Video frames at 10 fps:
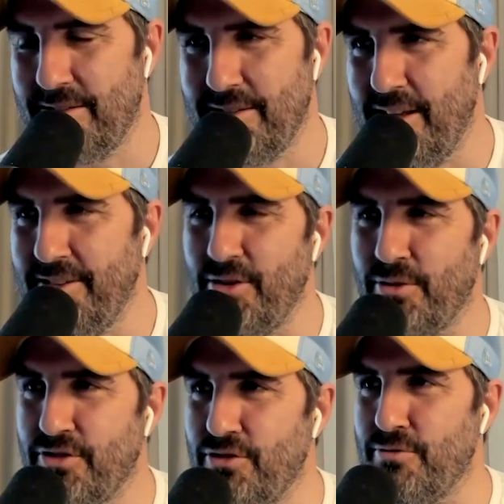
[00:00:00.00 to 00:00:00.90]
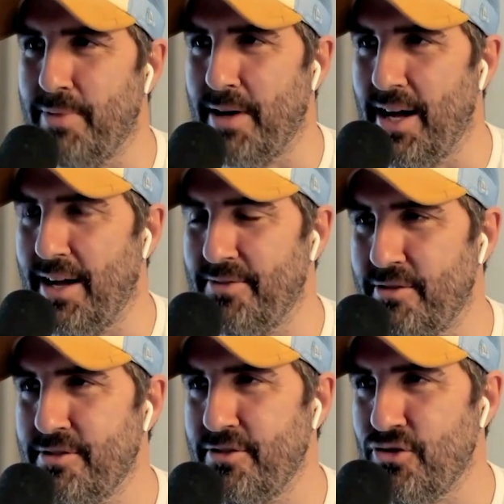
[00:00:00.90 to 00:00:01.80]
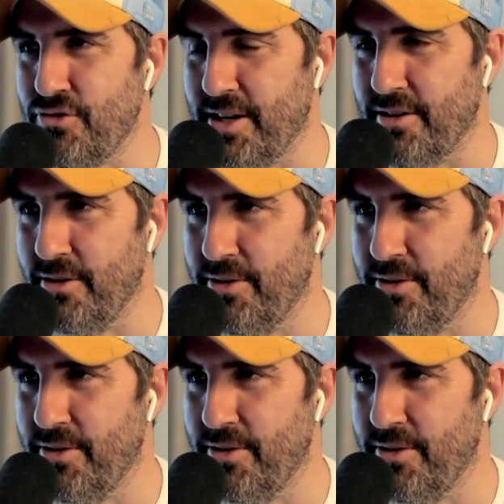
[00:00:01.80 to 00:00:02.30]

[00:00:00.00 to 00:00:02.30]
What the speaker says: It's not too bad. There is a trick